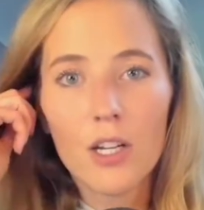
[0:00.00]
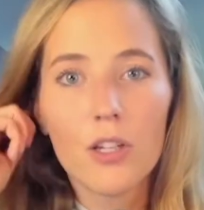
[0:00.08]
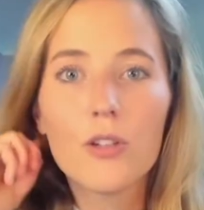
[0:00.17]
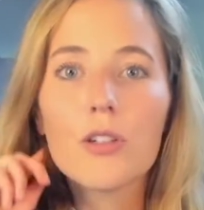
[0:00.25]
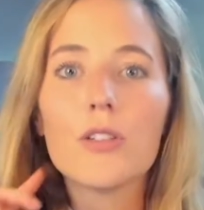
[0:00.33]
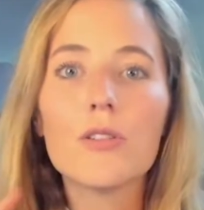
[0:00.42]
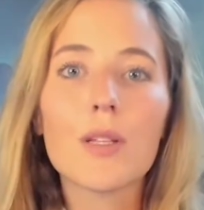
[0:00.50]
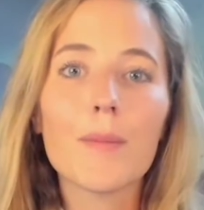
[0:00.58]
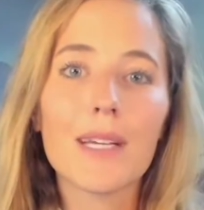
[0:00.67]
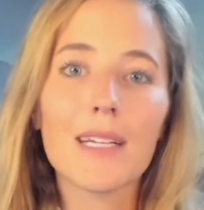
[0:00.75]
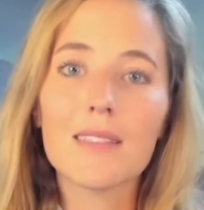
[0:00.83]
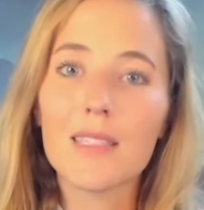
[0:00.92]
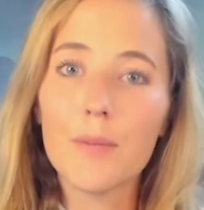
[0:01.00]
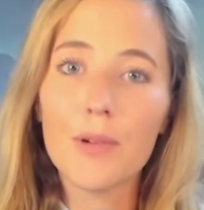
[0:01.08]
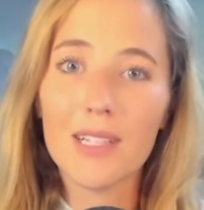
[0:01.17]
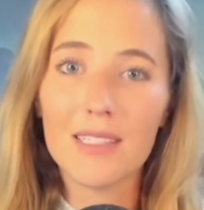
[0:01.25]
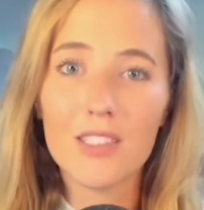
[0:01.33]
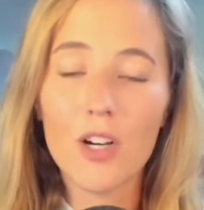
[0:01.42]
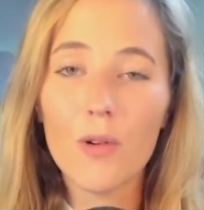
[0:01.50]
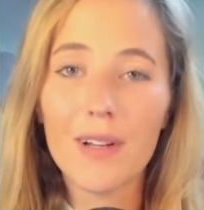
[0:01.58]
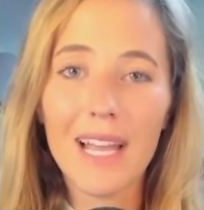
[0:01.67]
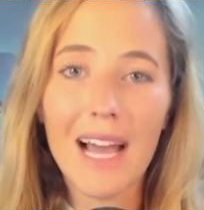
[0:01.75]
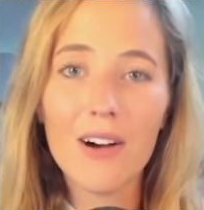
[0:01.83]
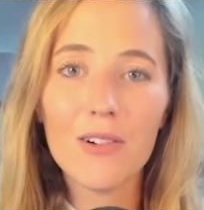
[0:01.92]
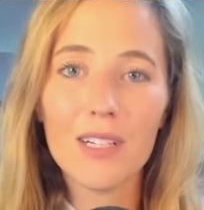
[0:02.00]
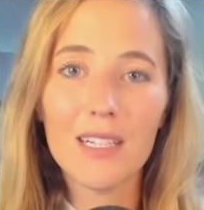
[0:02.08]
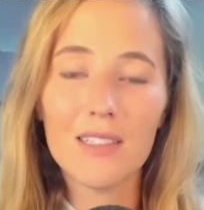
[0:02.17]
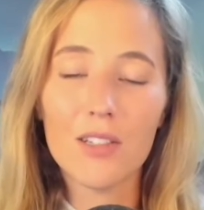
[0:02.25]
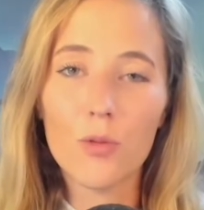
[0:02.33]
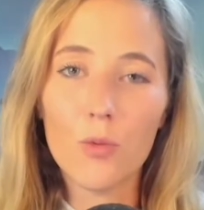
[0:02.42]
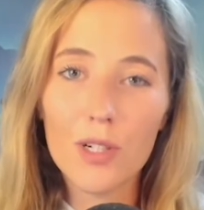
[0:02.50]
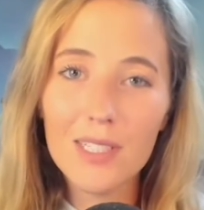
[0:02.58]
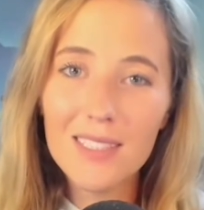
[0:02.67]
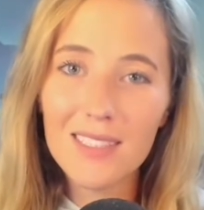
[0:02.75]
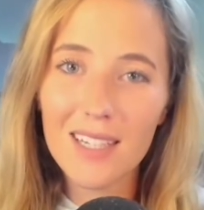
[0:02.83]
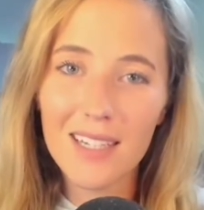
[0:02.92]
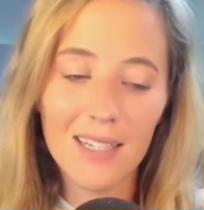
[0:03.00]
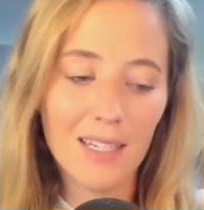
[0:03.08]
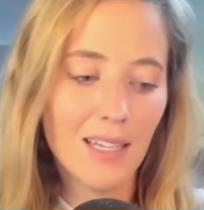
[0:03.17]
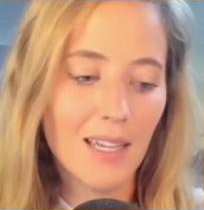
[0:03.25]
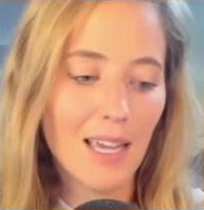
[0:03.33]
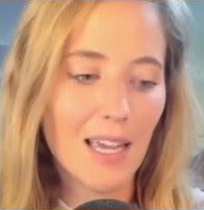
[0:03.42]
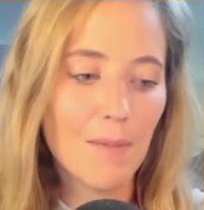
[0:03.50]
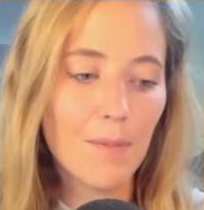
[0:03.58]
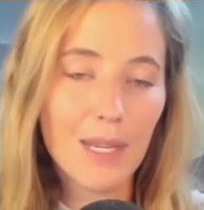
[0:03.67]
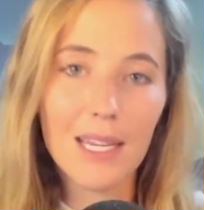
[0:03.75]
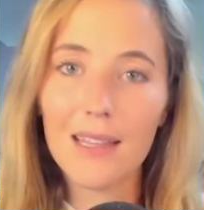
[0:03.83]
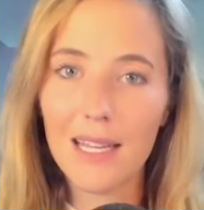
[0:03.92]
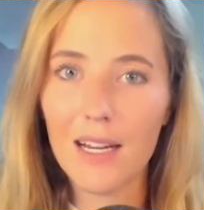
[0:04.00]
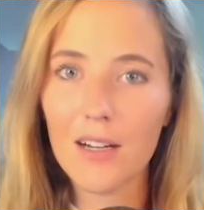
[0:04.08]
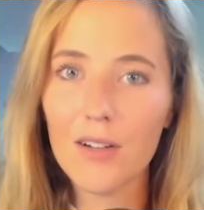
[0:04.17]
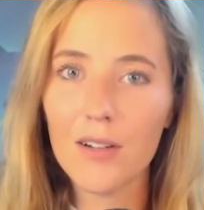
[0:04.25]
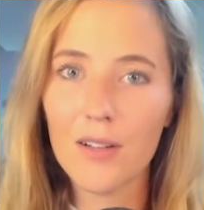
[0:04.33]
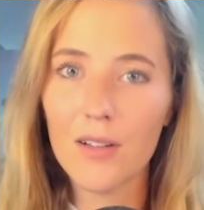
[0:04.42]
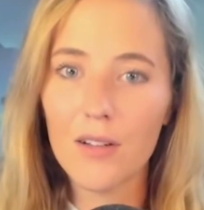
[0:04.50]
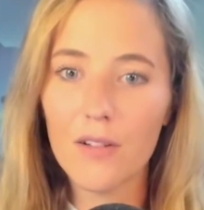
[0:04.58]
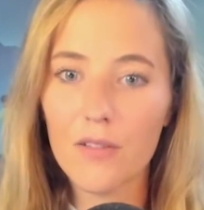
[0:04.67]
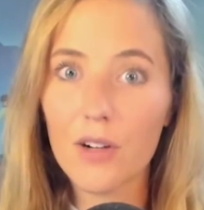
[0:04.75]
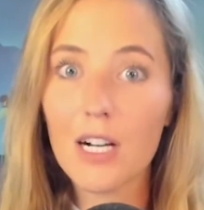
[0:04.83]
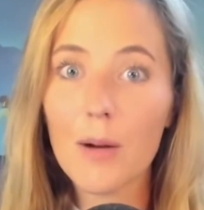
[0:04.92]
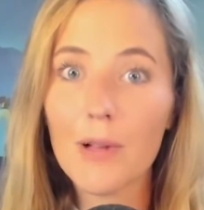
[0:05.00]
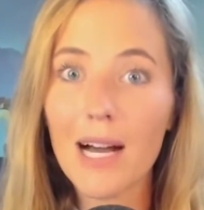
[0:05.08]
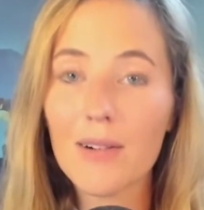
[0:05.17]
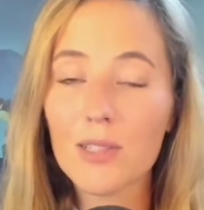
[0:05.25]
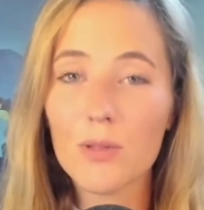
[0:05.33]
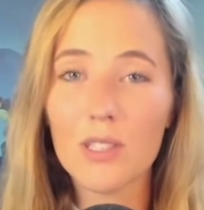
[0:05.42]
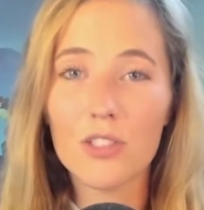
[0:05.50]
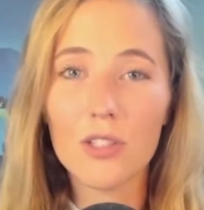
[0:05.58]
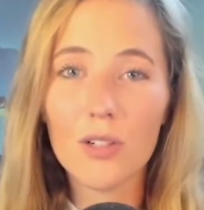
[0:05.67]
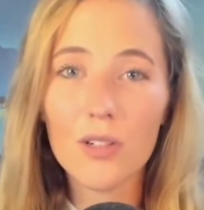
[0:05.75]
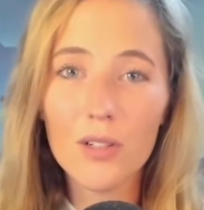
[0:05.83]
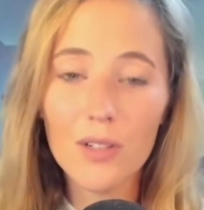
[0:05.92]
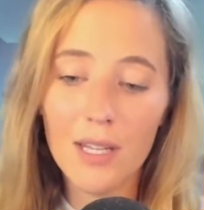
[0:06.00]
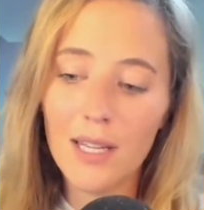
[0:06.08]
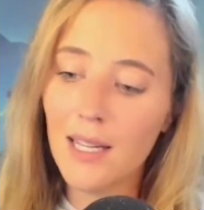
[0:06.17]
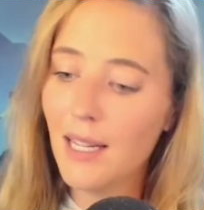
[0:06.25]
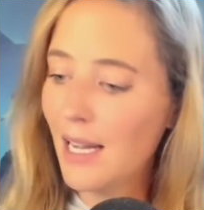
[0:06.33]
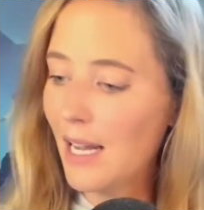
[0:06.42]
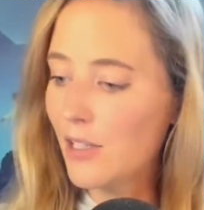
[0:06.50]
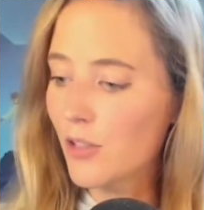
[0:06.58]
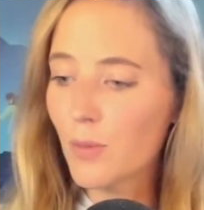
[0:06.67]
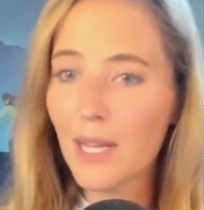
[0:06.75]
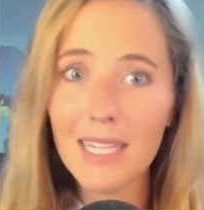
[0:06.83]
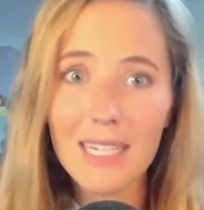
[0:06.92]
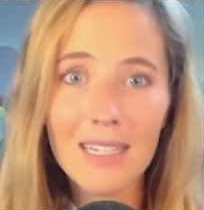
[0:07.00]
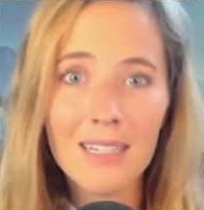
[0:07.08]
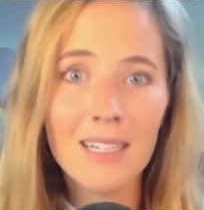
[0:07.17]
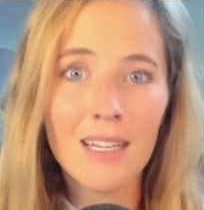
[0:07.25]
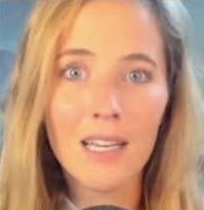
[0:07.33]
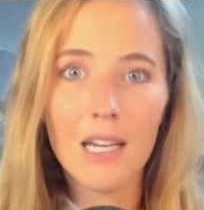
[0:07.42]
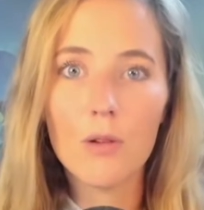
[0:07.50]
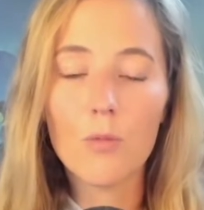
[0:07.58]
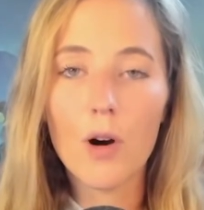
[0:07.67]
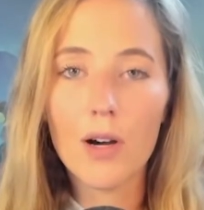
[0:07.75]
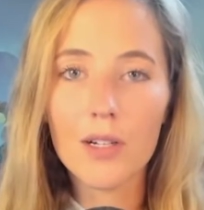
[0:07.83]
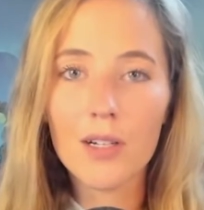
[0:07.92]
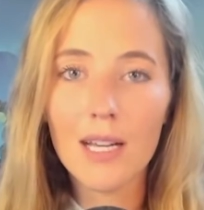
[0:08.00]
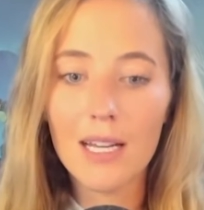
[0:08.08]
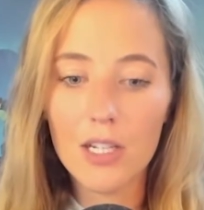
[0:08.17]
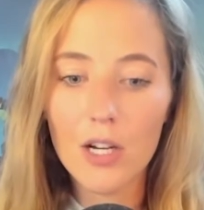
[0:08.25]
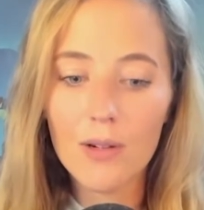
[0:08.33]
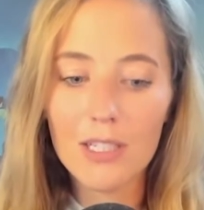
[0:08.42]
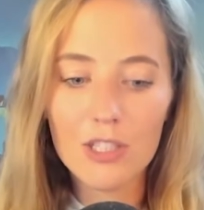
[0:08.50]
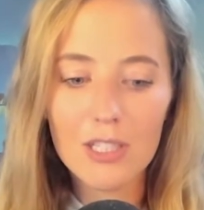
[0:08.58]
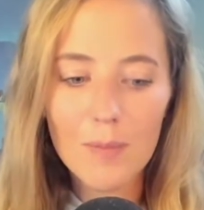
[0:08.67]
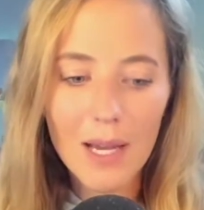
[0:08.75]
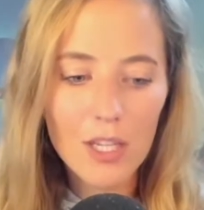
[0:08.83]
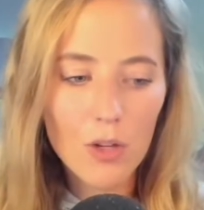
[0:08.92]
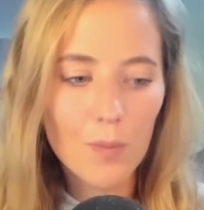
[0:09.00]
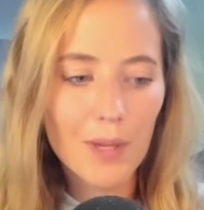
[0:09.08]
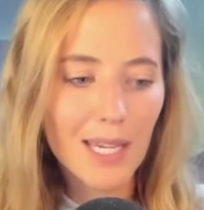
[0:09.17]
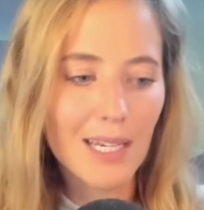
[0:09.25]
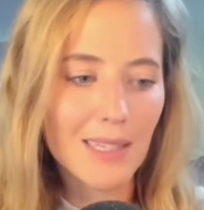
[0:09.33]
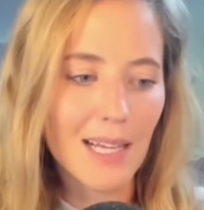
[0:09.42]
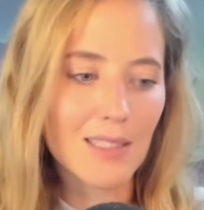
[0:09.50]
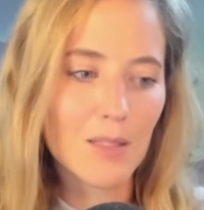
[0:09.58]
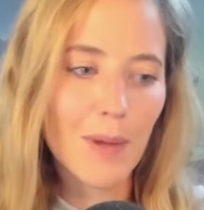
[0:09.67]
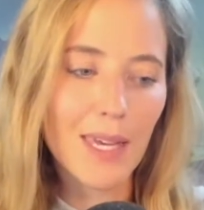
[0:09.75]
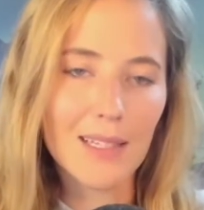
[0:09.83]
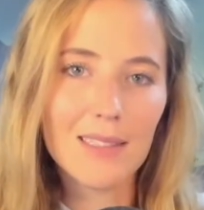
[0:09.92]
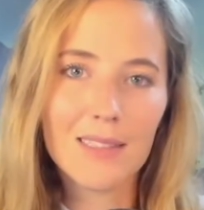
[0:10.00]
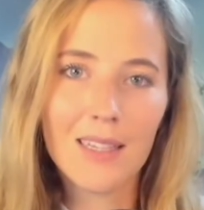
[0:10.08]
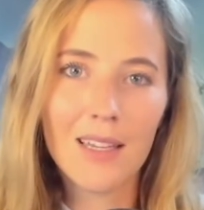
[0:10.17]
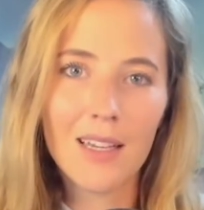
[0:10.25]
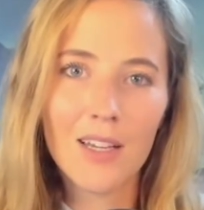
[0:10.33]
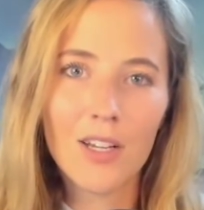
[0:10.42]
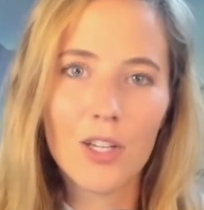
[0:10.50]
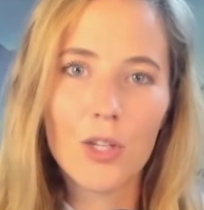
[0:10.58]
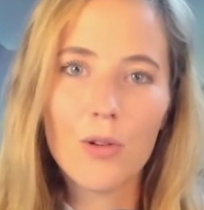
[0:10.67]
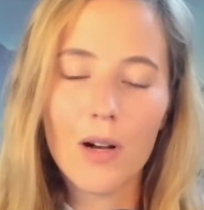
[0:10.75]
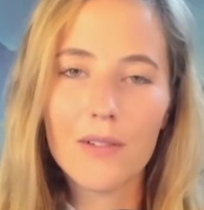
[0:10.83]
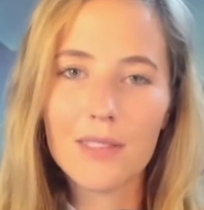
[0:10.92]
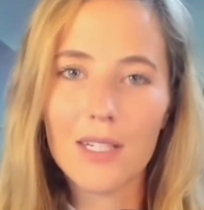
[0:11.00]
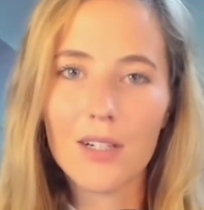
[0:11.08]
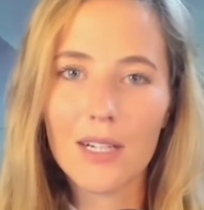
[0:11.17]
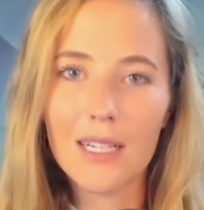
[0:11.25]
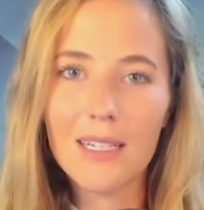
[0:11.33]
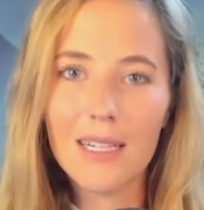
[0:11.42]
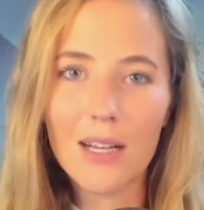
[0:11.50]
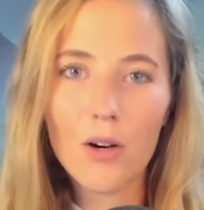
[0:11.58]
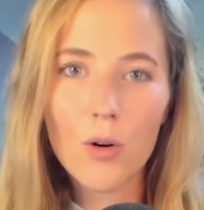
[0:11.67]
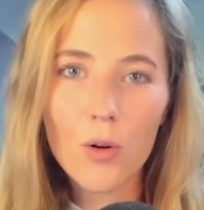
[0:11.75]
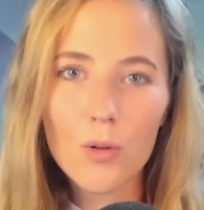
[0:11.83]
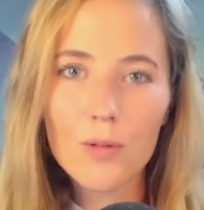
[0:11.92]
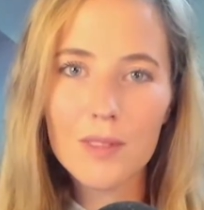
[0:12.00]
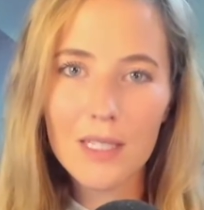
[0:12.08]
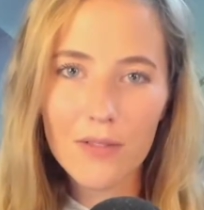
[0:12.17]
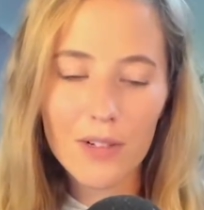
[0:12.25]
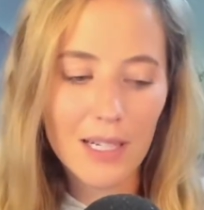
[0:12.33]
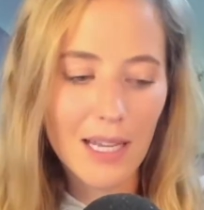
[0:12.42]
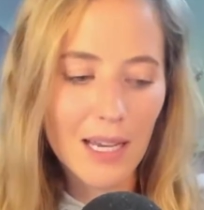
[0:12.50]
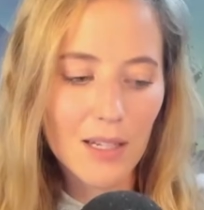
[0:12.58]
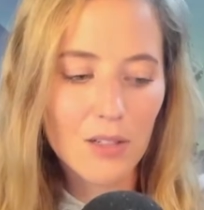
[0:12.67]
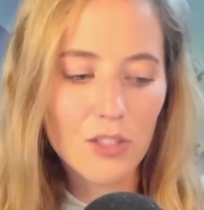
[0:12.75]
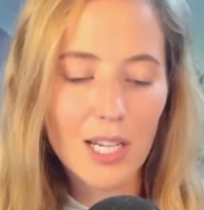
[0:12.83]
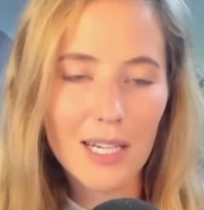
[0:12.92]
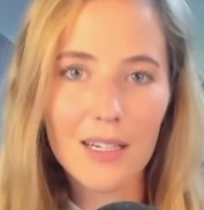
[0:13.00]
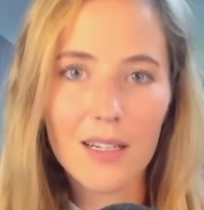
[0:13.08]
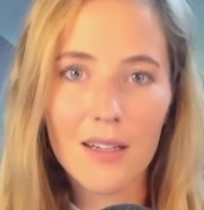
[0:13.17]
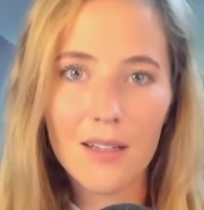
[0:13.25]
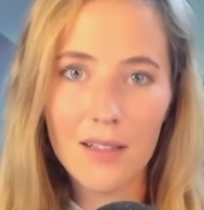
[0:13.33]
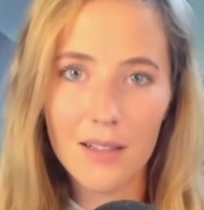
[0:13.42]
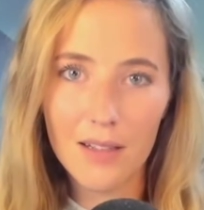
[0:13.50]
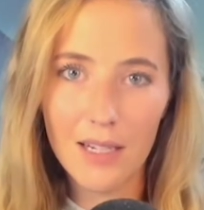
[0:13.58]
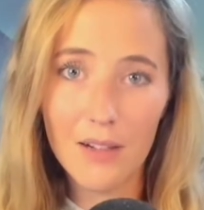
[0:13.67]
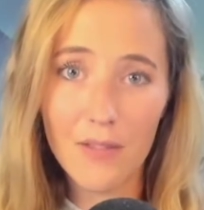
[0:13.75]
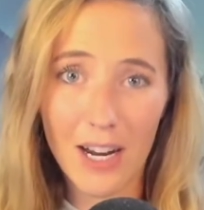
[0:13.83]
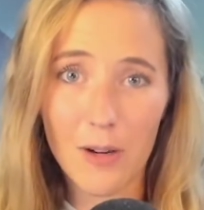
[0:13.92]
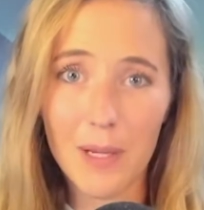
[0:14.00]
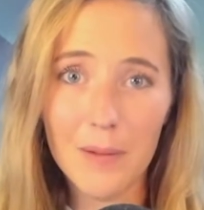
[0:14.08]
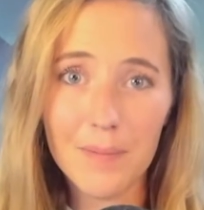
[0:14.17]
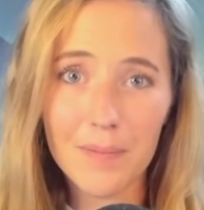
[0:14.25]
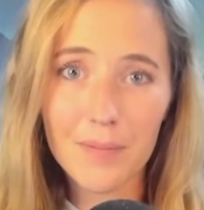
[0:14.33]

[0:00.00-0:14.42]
You could do something as simple as going out into the woods and being there for a couple hours with a journal and your blanket and water, and knowing just by you being in that space, you all of a sudden are in a whole different energetic environment